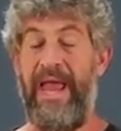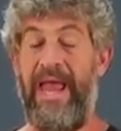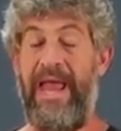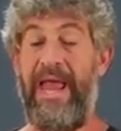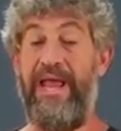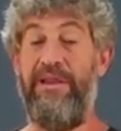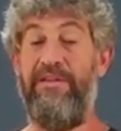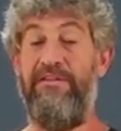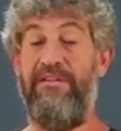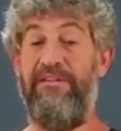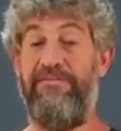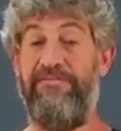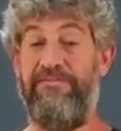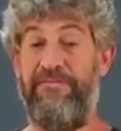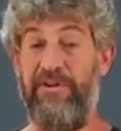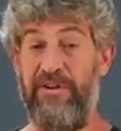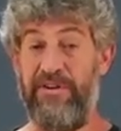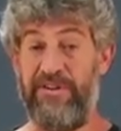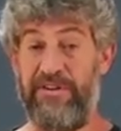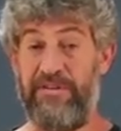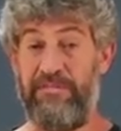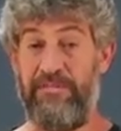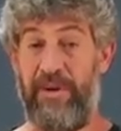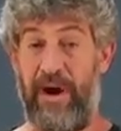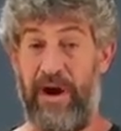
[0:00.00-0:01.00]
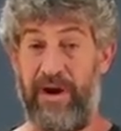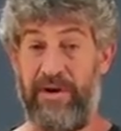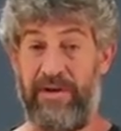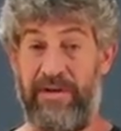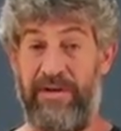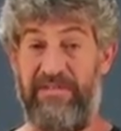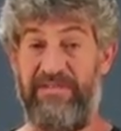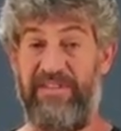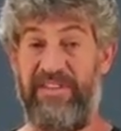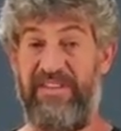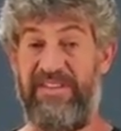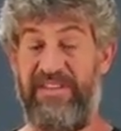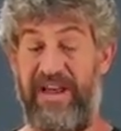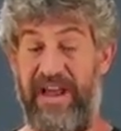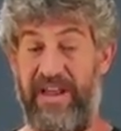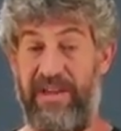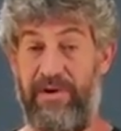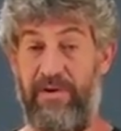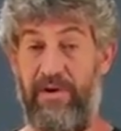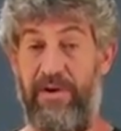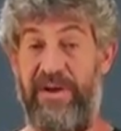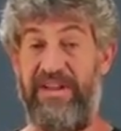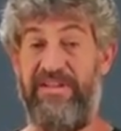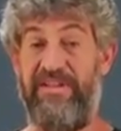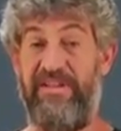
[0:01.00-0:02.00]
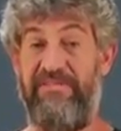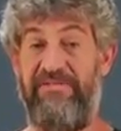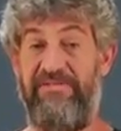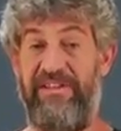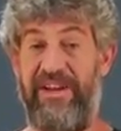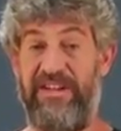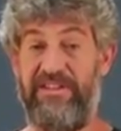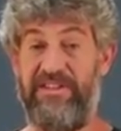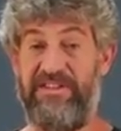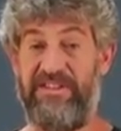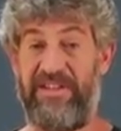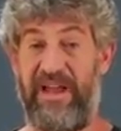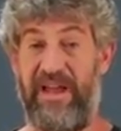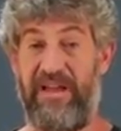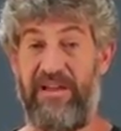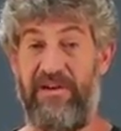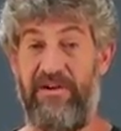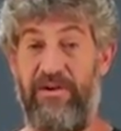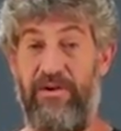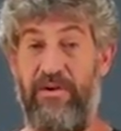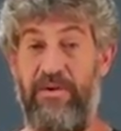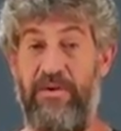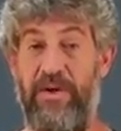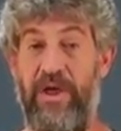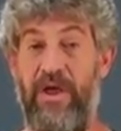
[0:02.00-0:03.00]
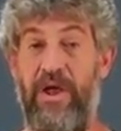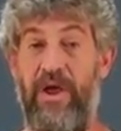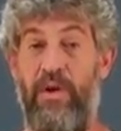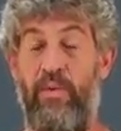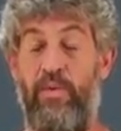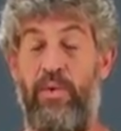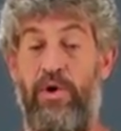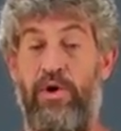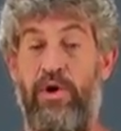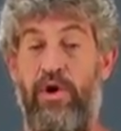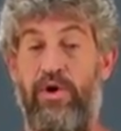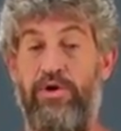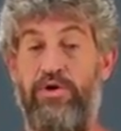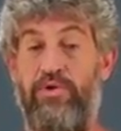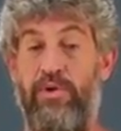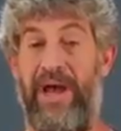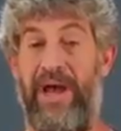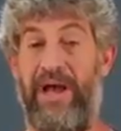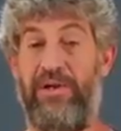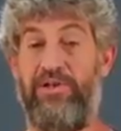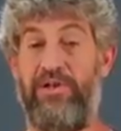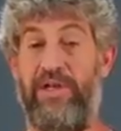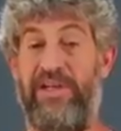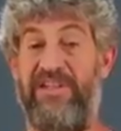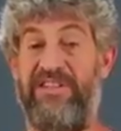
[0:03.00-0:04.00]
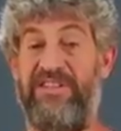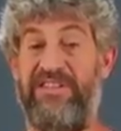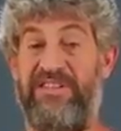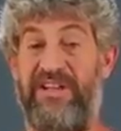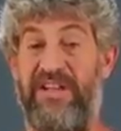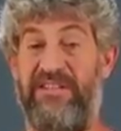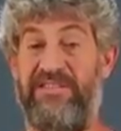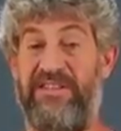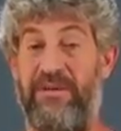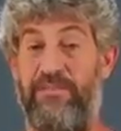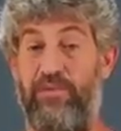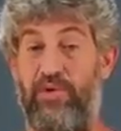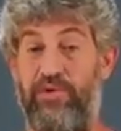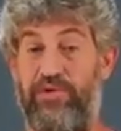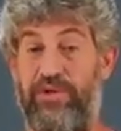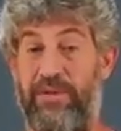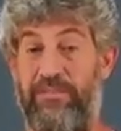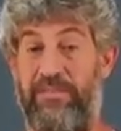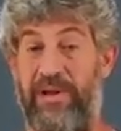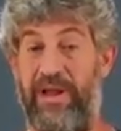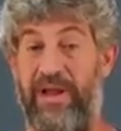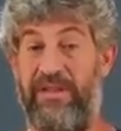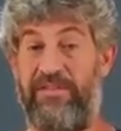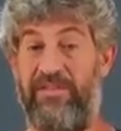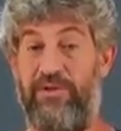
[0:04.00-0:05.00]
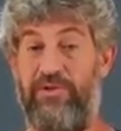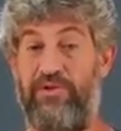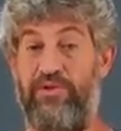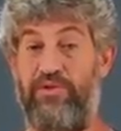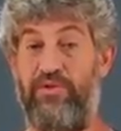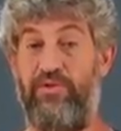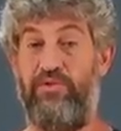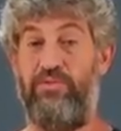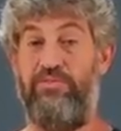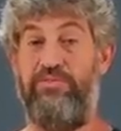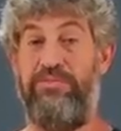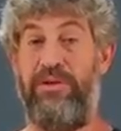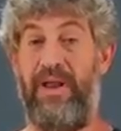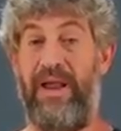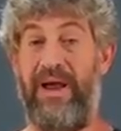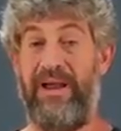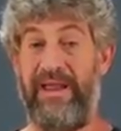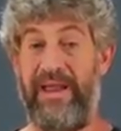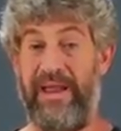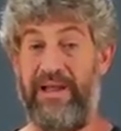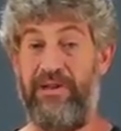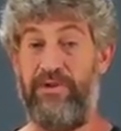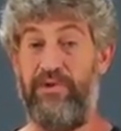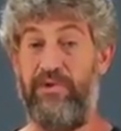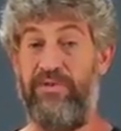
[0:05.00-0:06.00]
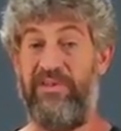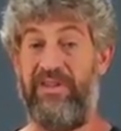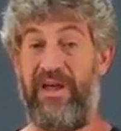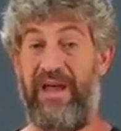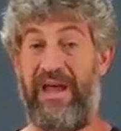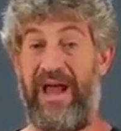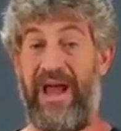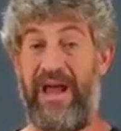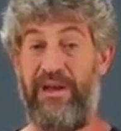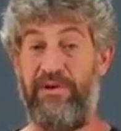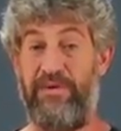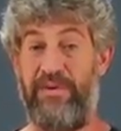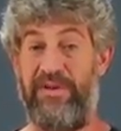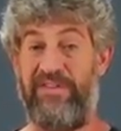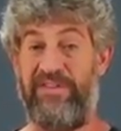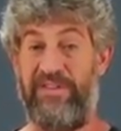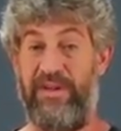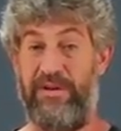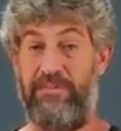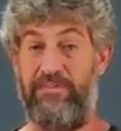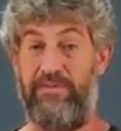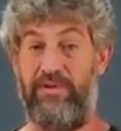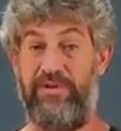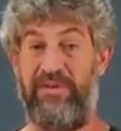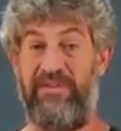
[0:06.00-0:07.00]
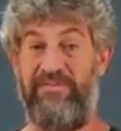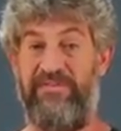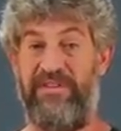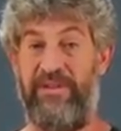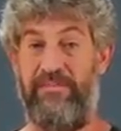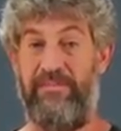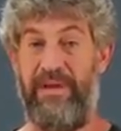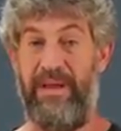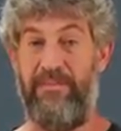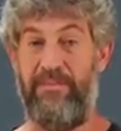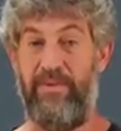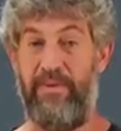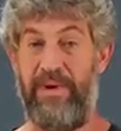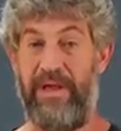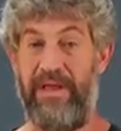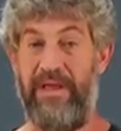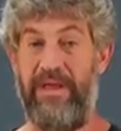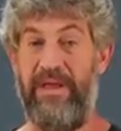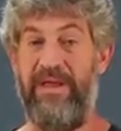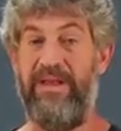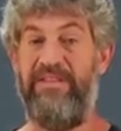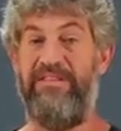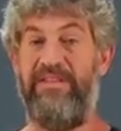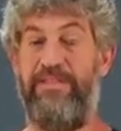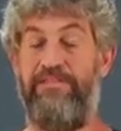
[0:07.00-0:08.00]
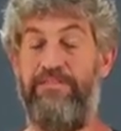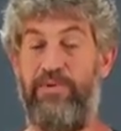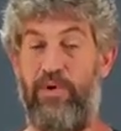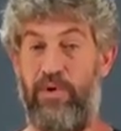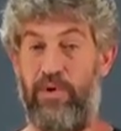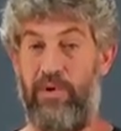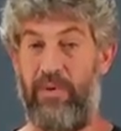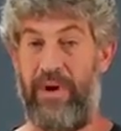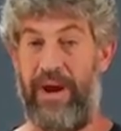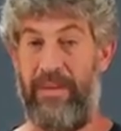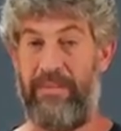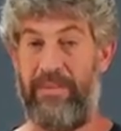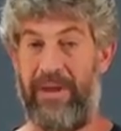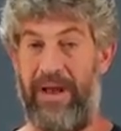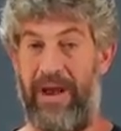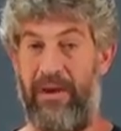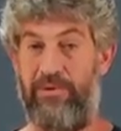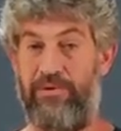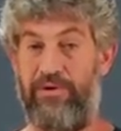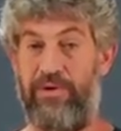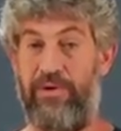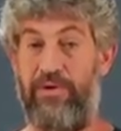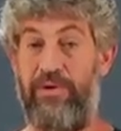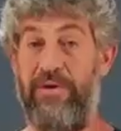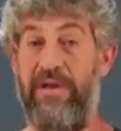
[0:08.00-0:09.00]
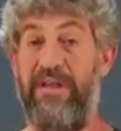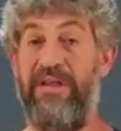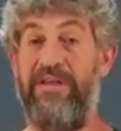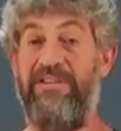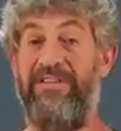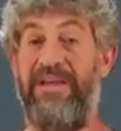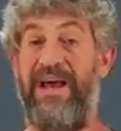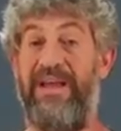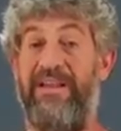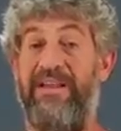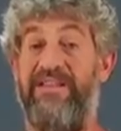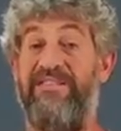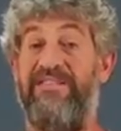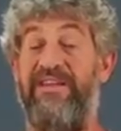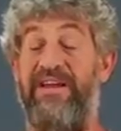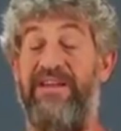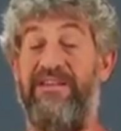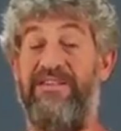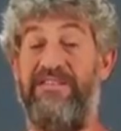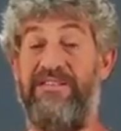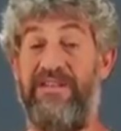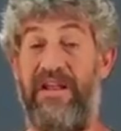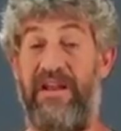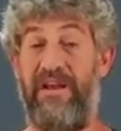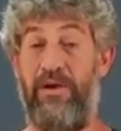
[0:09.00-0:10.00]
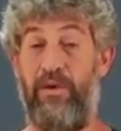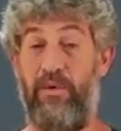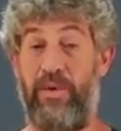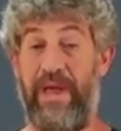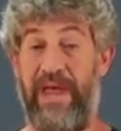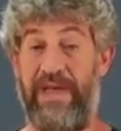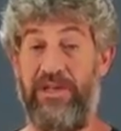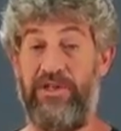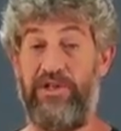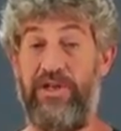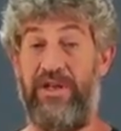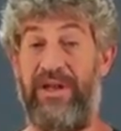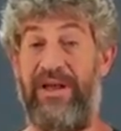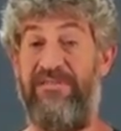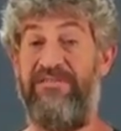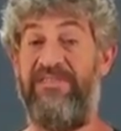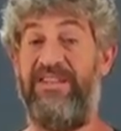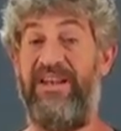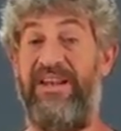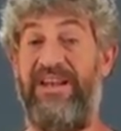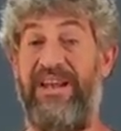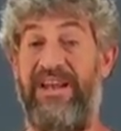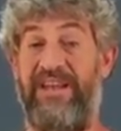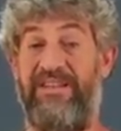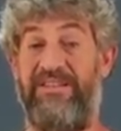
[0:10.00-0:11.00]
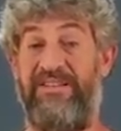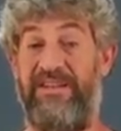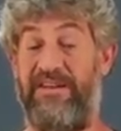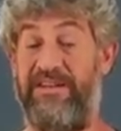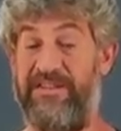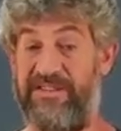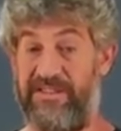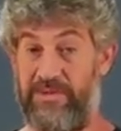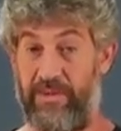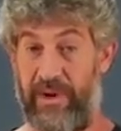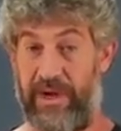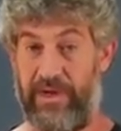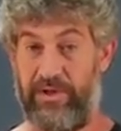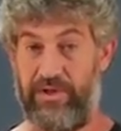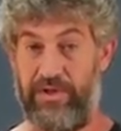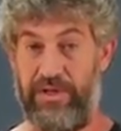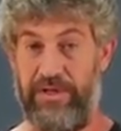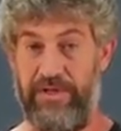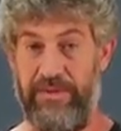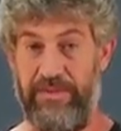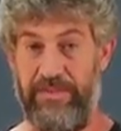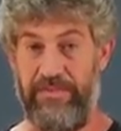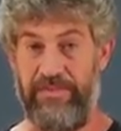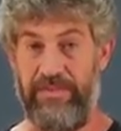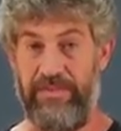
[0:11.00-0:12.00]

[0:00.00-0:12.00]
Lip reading: In the first part of the cycle, in the fetch cycle, we're going actually set the multiplexer to plug into the address input of the memory, the program counter, that is the location of the next instruction.